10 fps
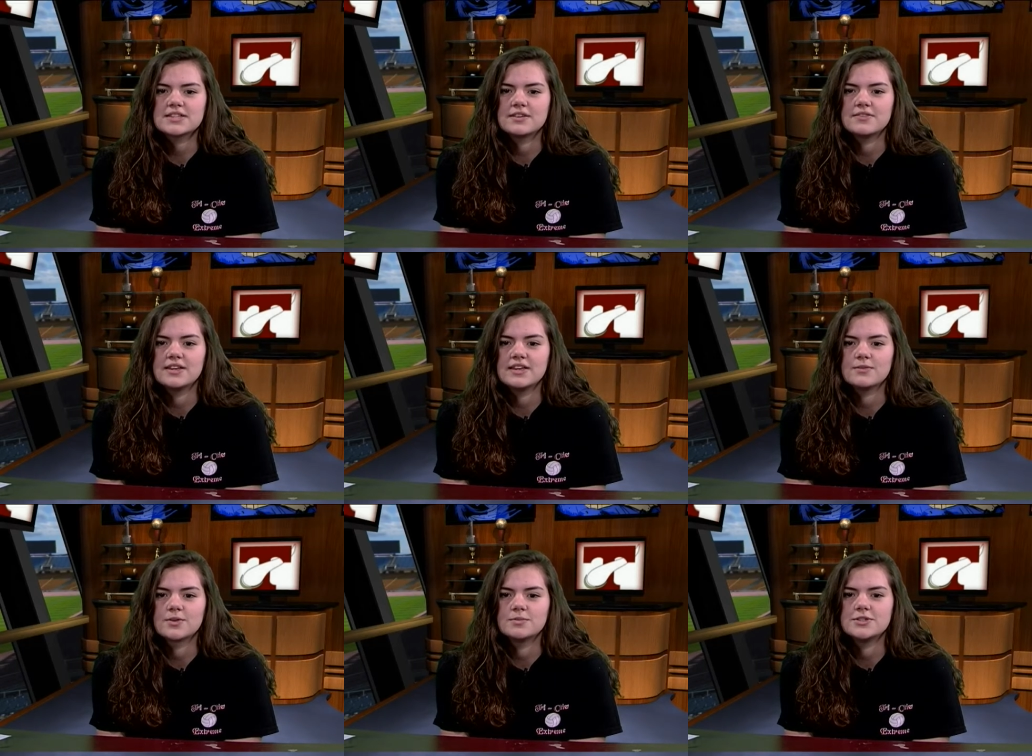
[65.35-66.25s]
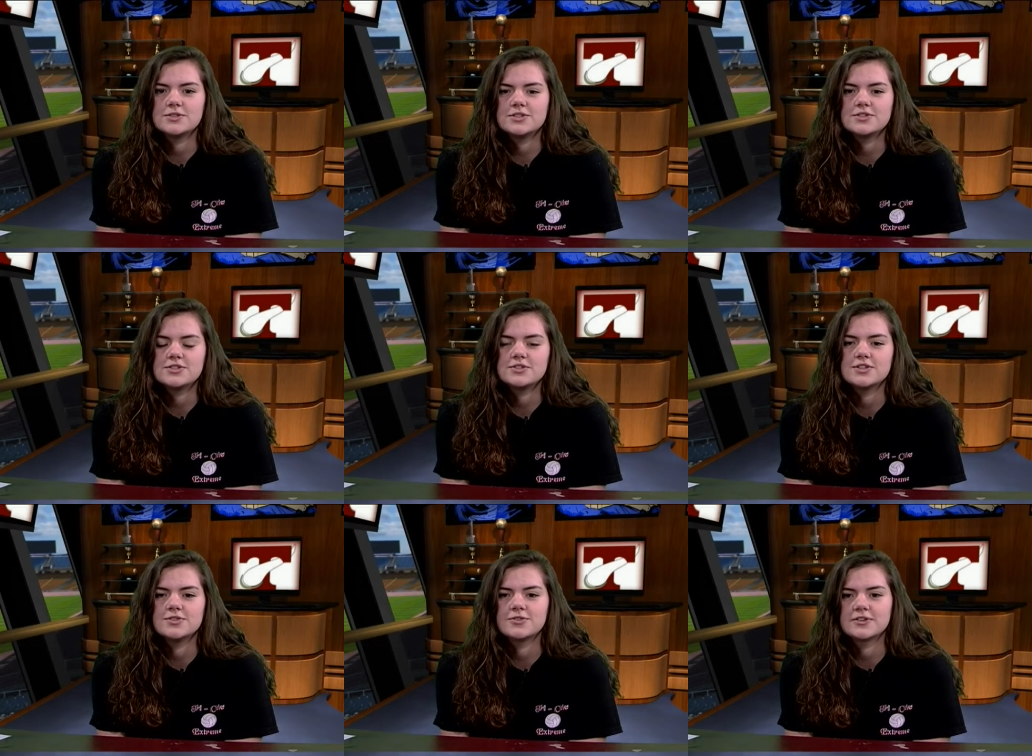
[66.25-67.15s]
Givney in room
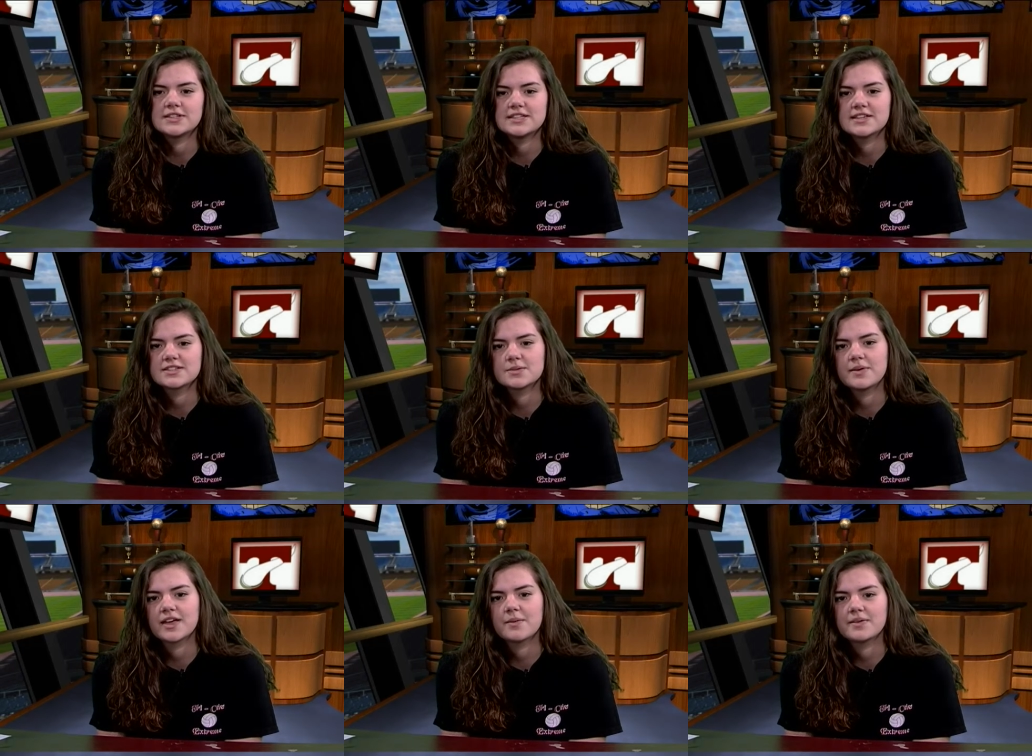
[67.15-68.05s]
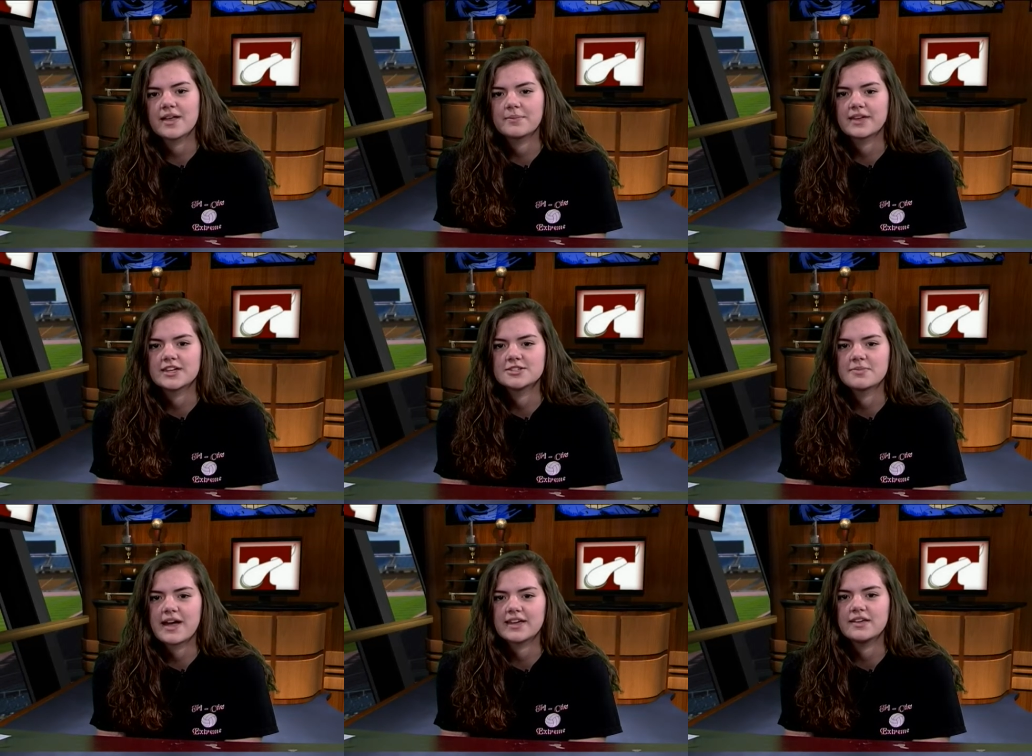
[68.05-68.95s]
2222 for details to pick up an application
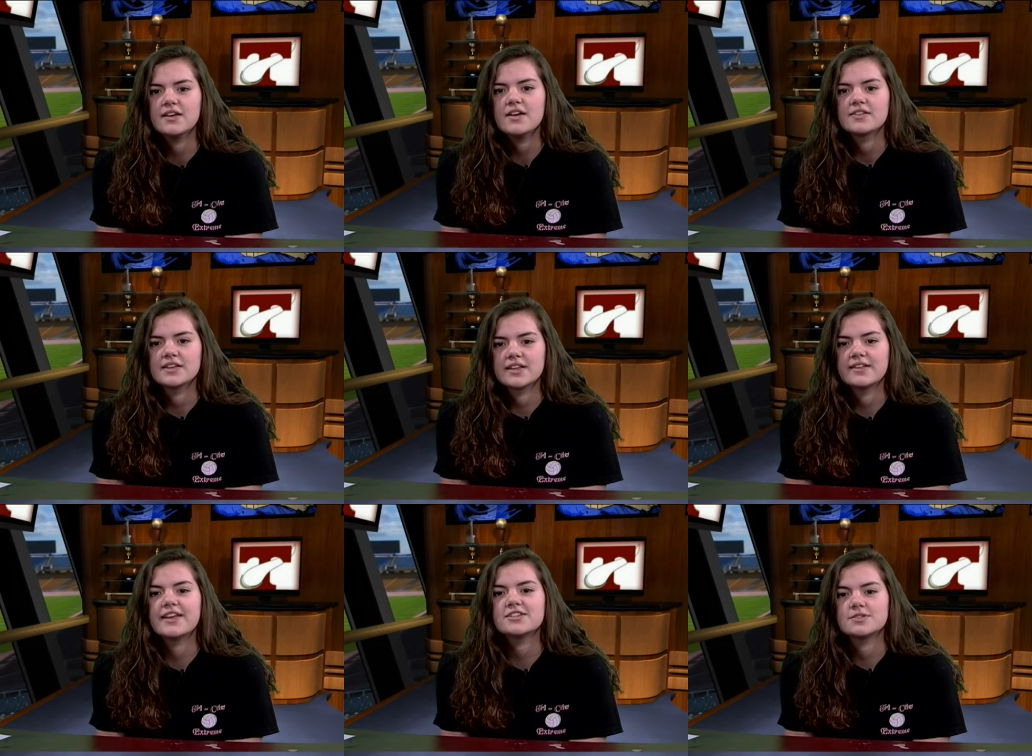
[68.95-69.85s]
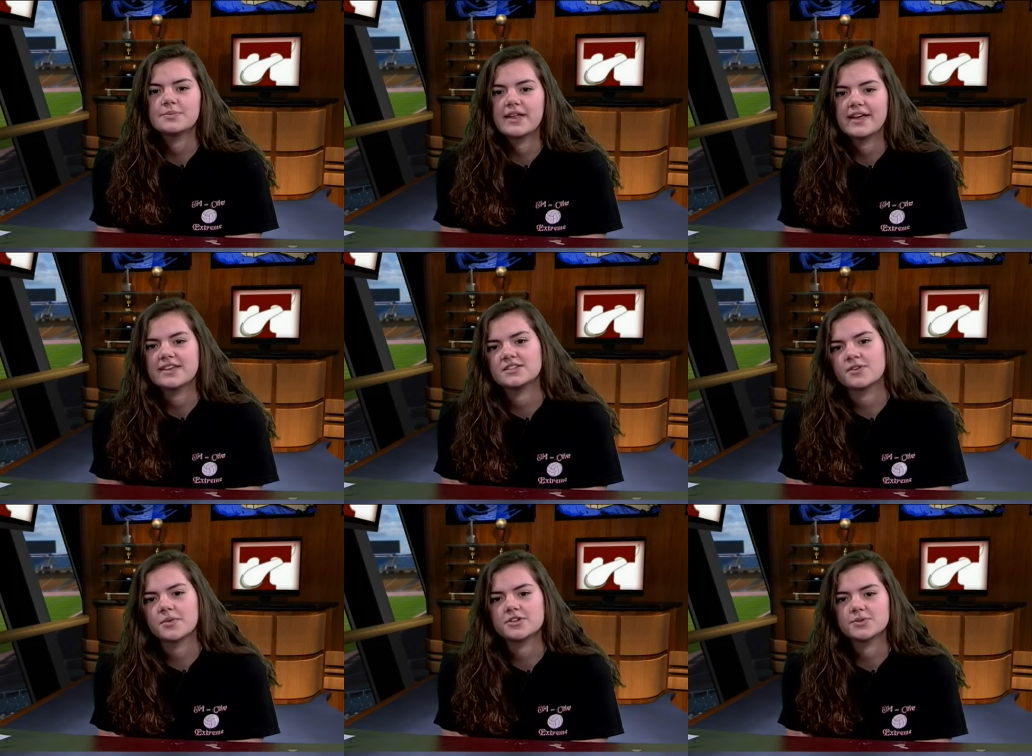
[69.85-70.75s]
packet. The deadline to apply is
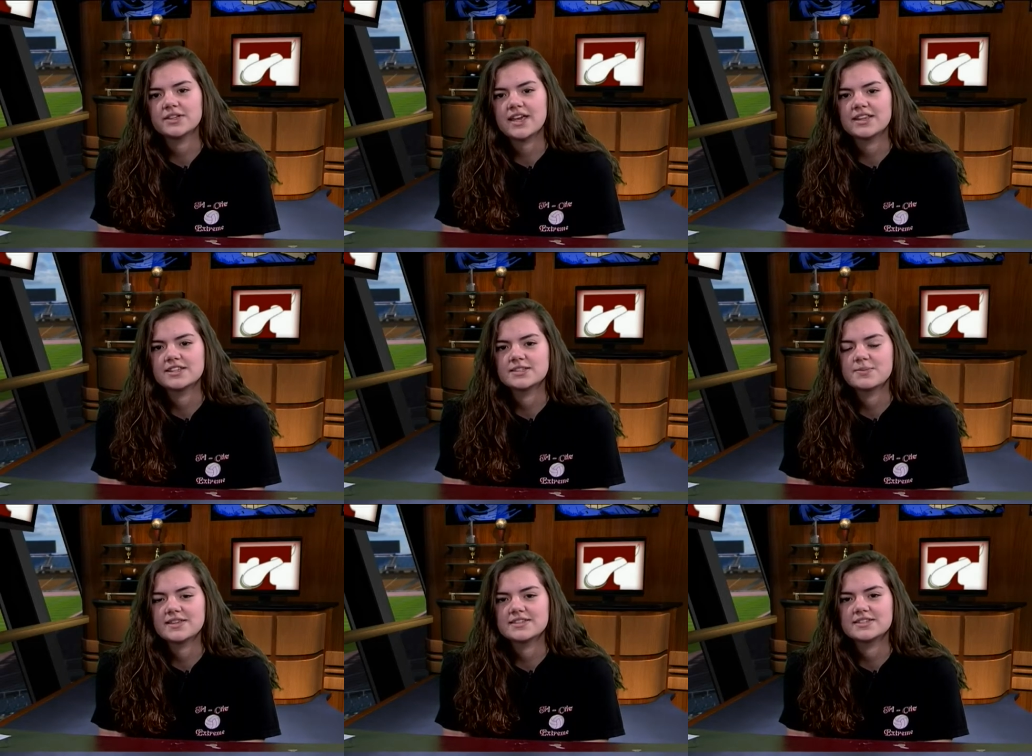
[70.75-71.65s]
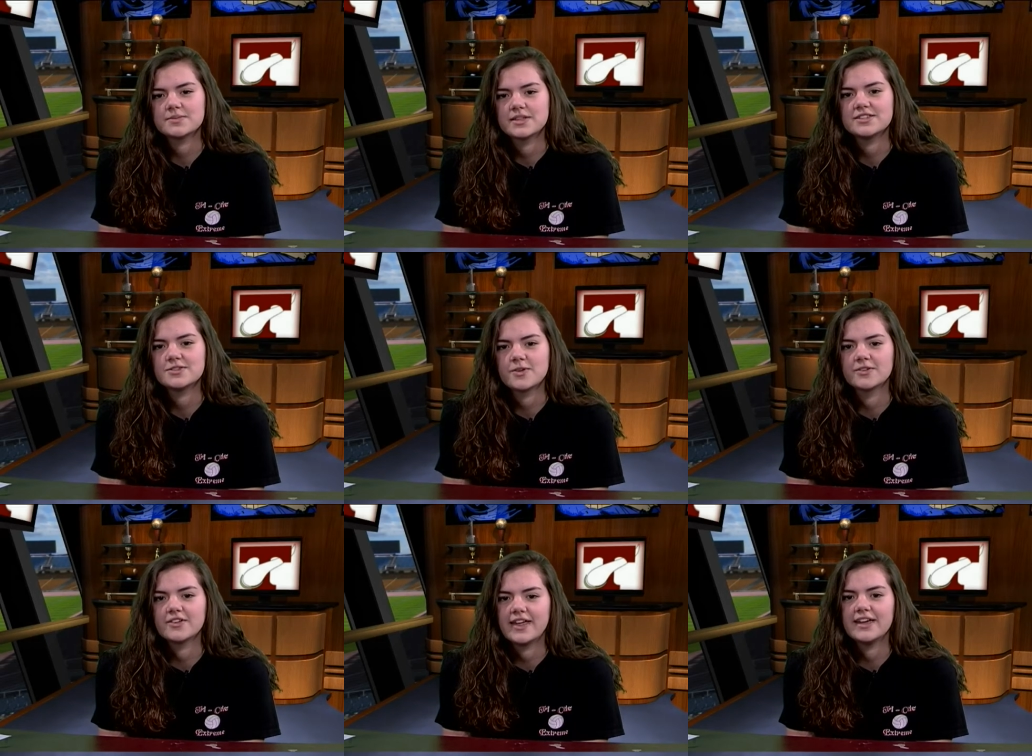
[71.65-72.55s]
February 28th and space is limited, so
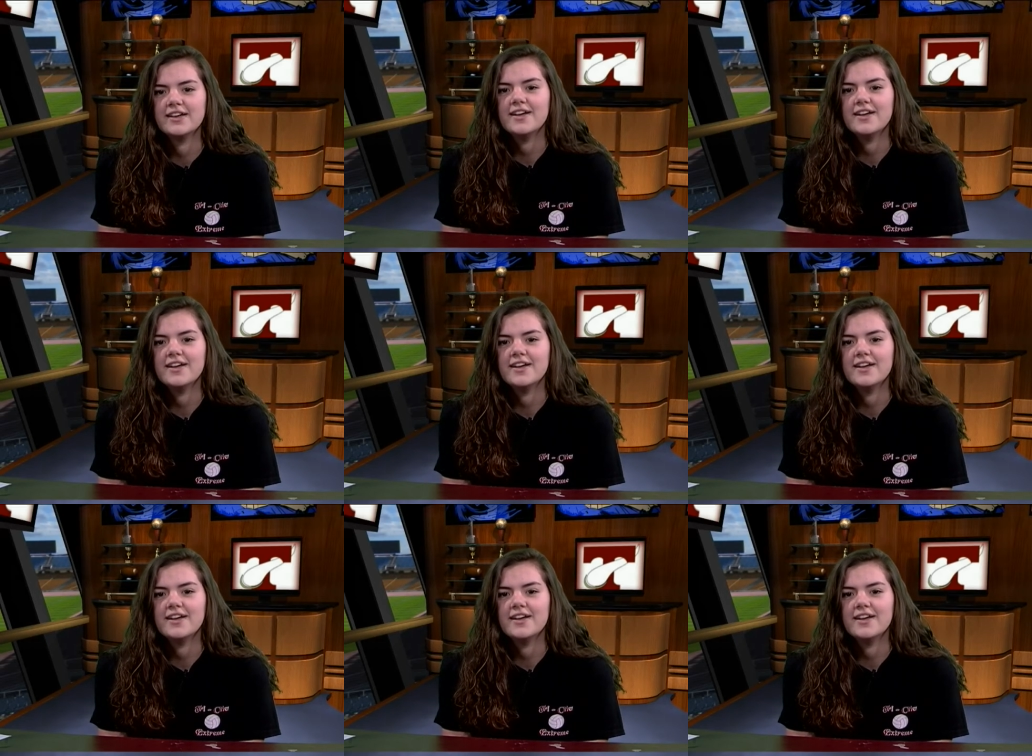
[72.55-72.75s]
don't delay.